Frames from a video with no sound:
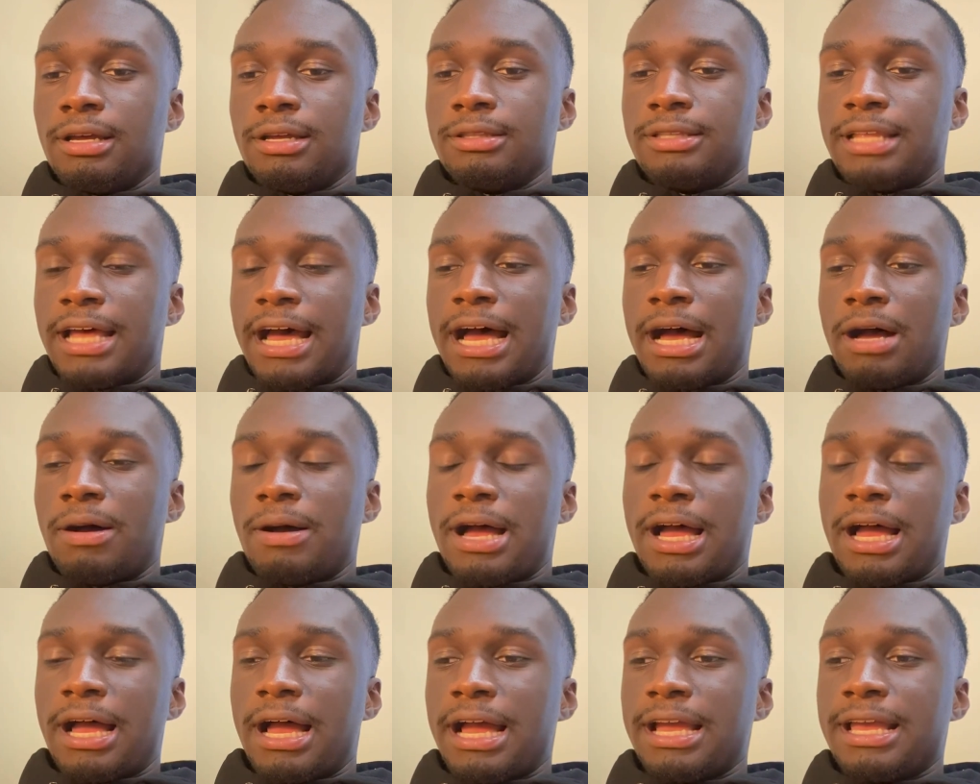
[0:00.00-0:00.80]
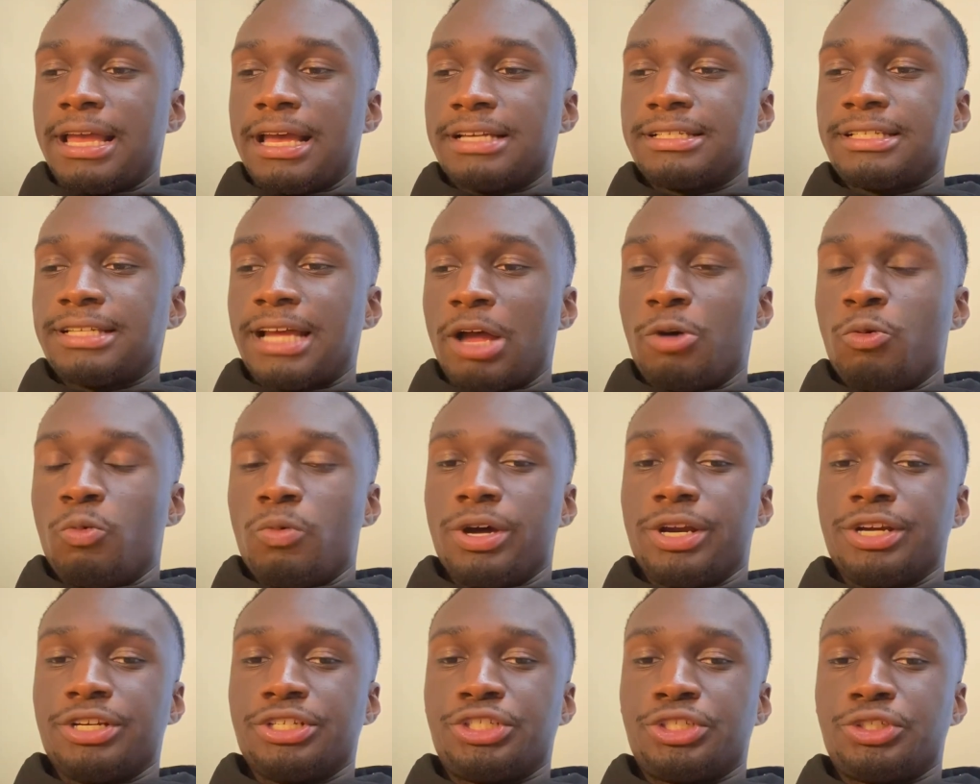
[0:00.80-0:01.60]
that I, I guess I
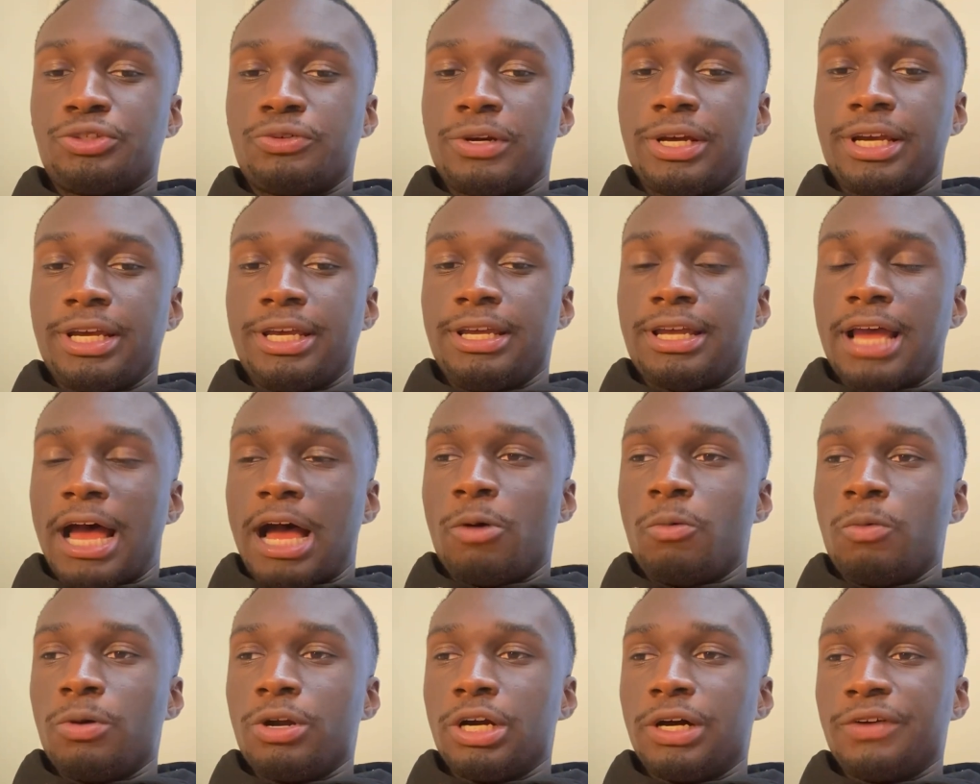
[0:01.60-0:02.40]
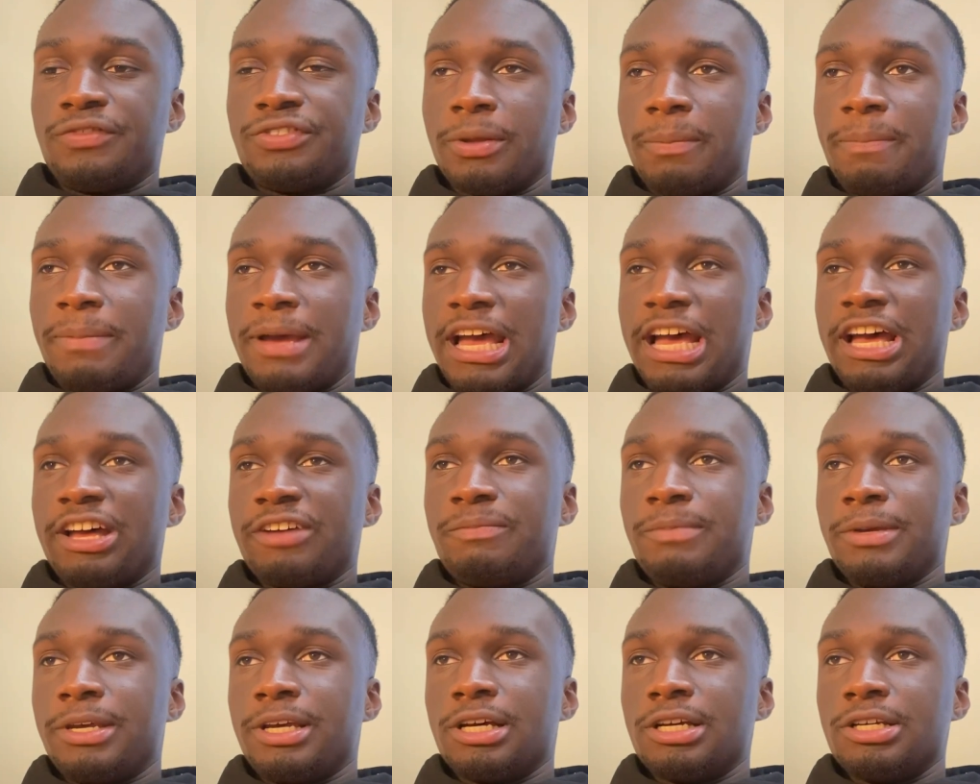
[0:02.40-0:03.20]
went astray. I went off the
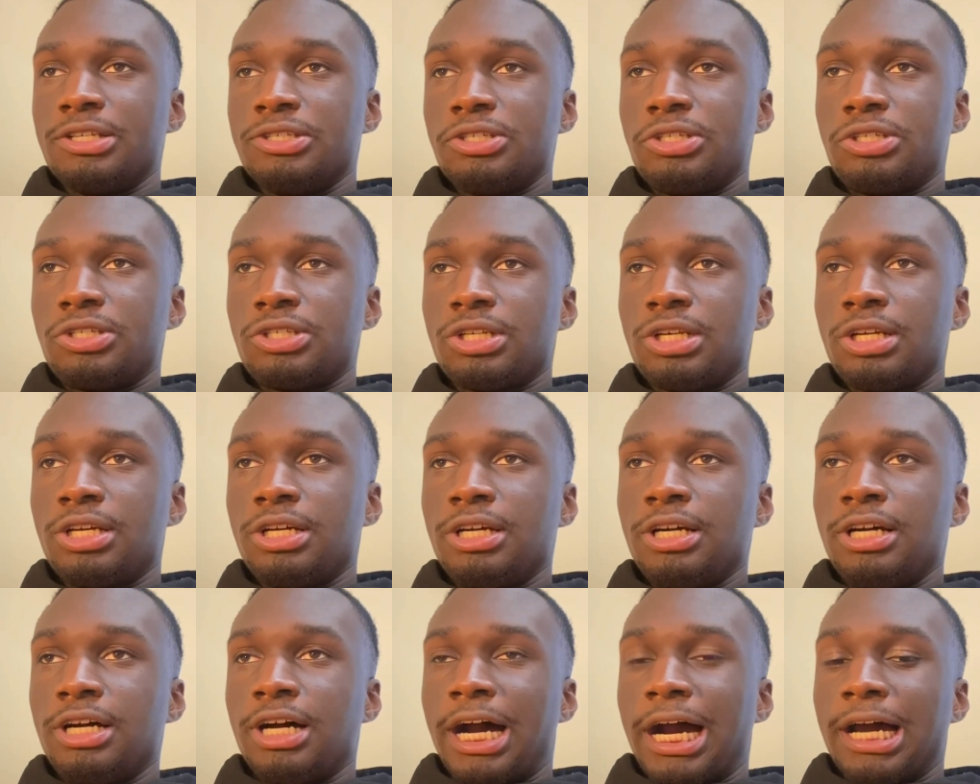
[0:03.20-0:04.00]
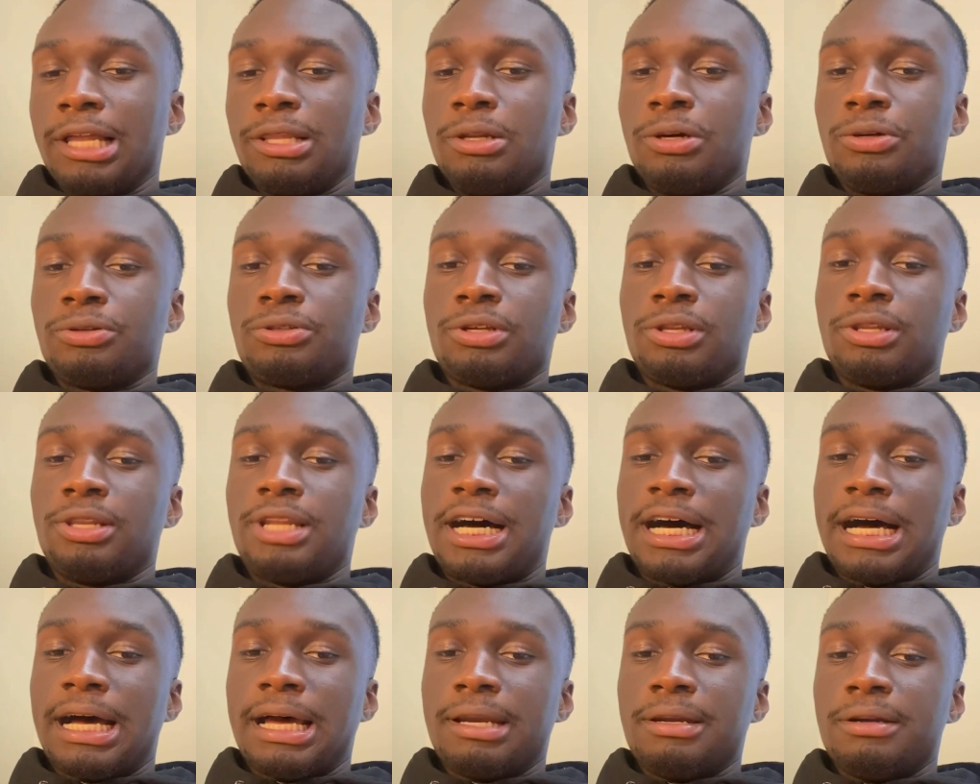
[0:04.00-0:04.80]
path because I learned a
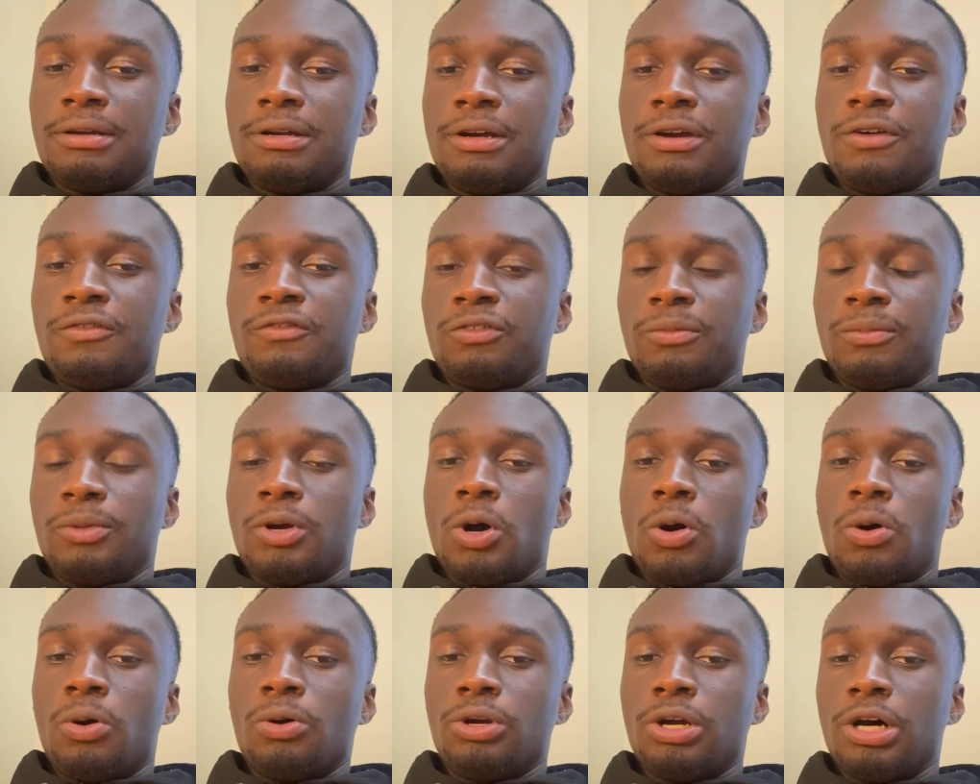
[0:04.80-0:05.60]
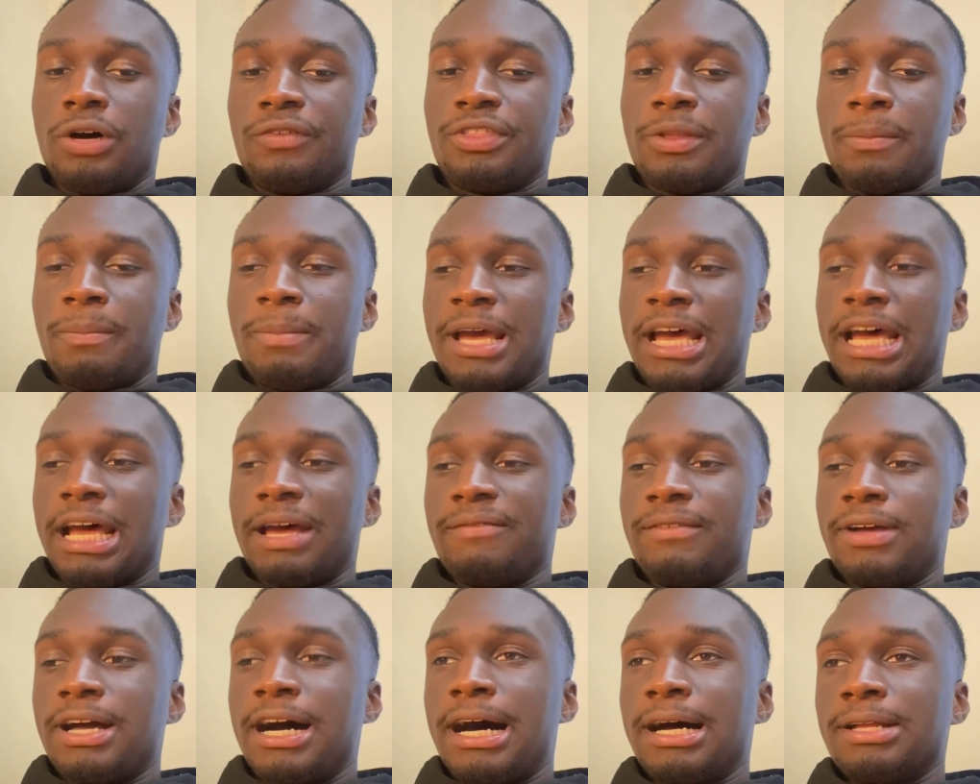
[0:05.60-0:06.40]
lot from going off the
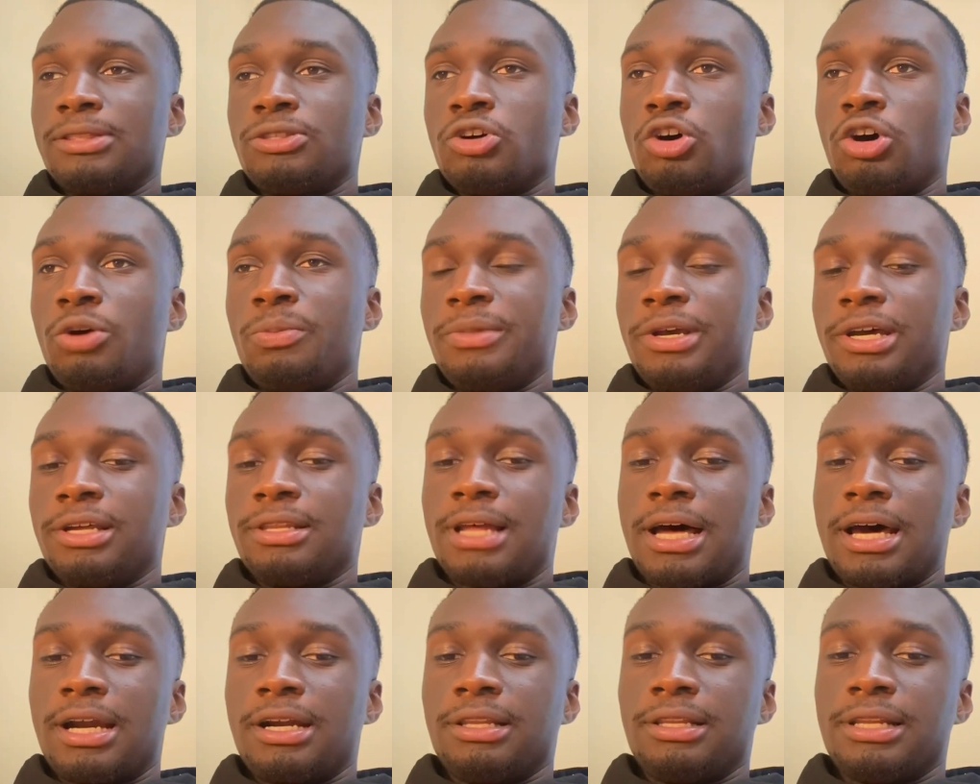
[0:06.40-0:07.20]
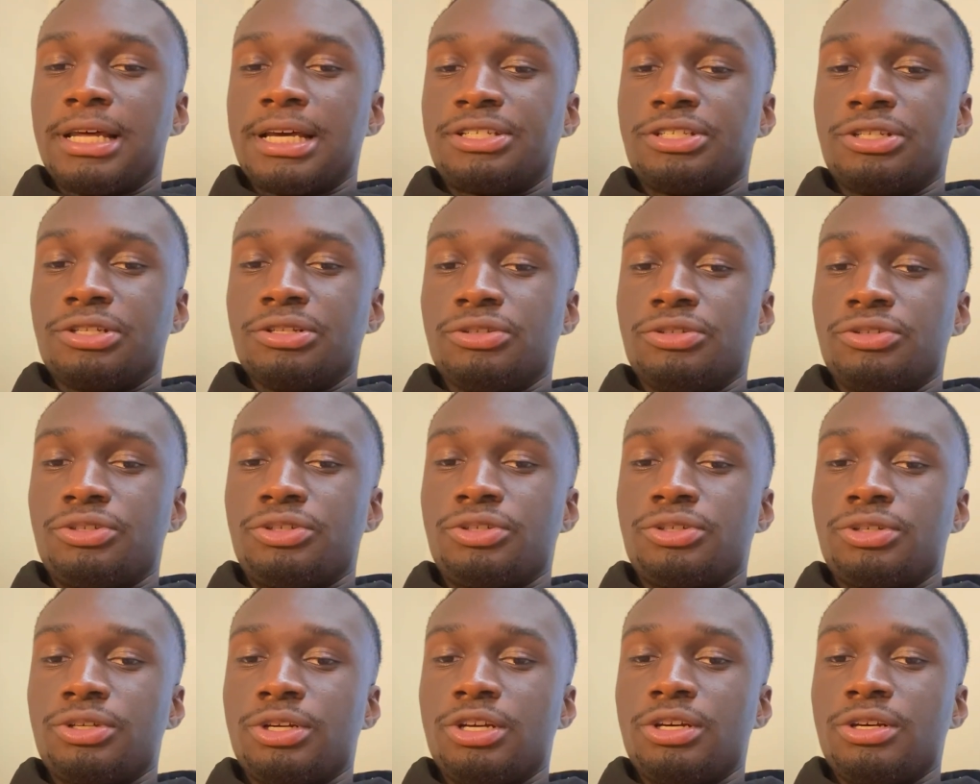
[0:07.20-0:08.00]
path. God taught me a lot of
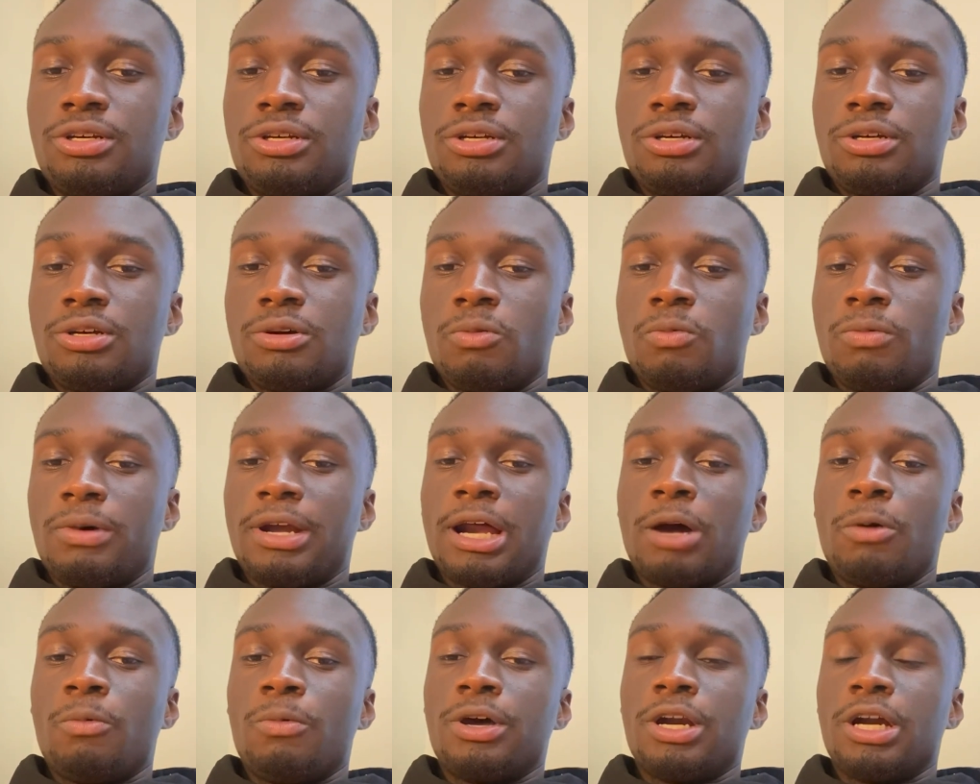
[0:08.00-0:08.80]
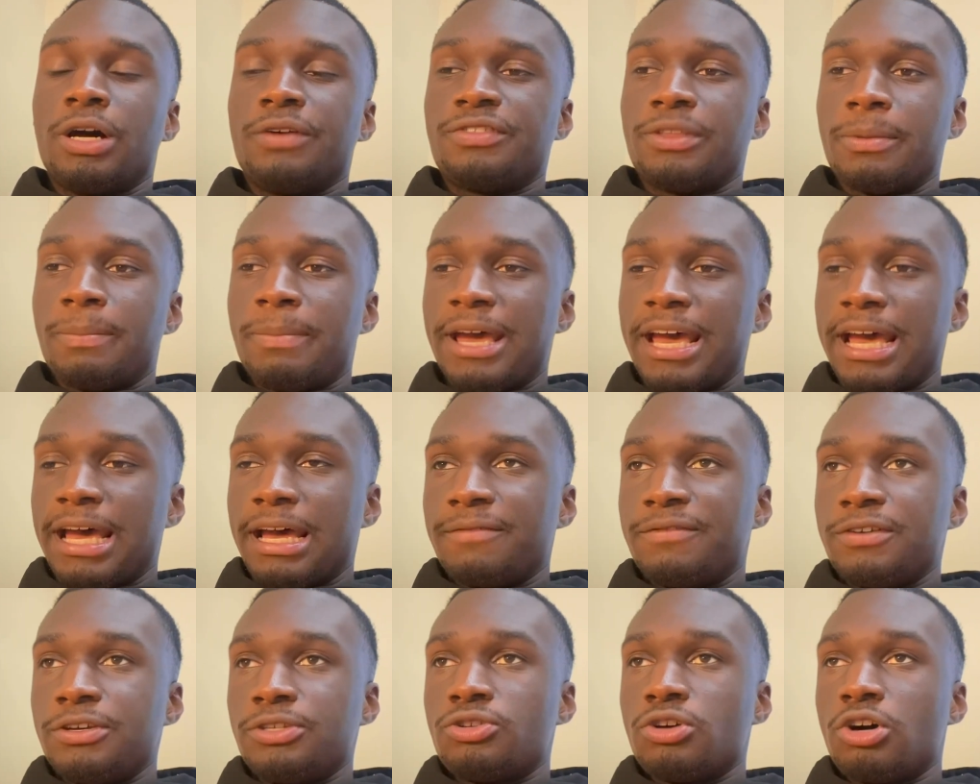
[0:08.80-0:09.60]
lessons when I went off the
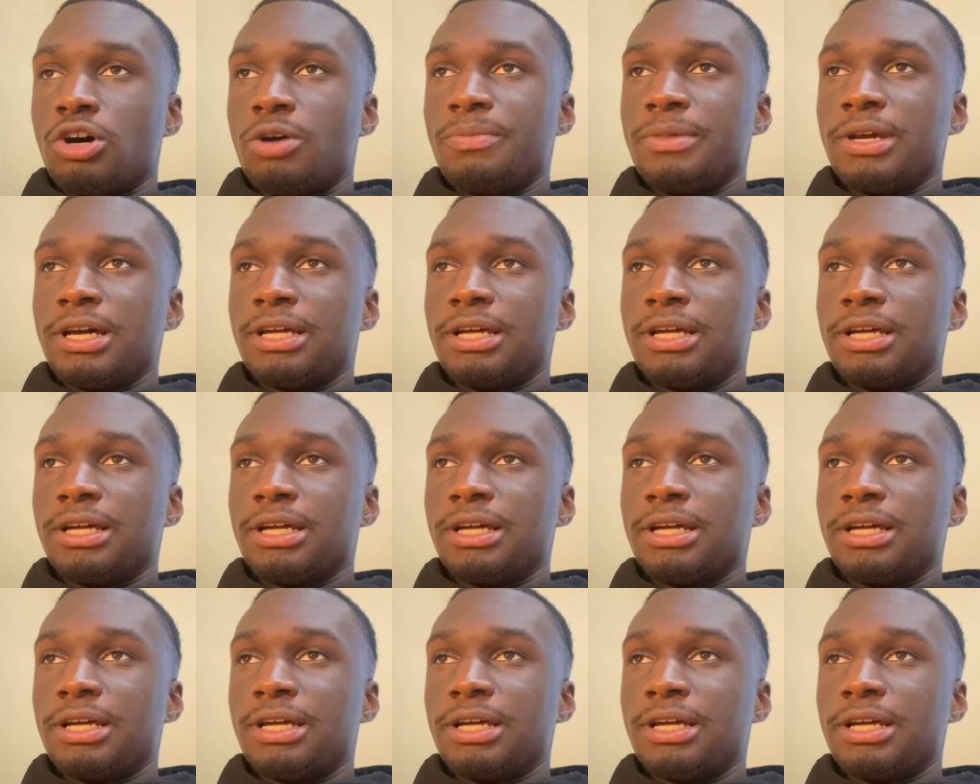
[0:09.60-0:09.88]
path. He taught me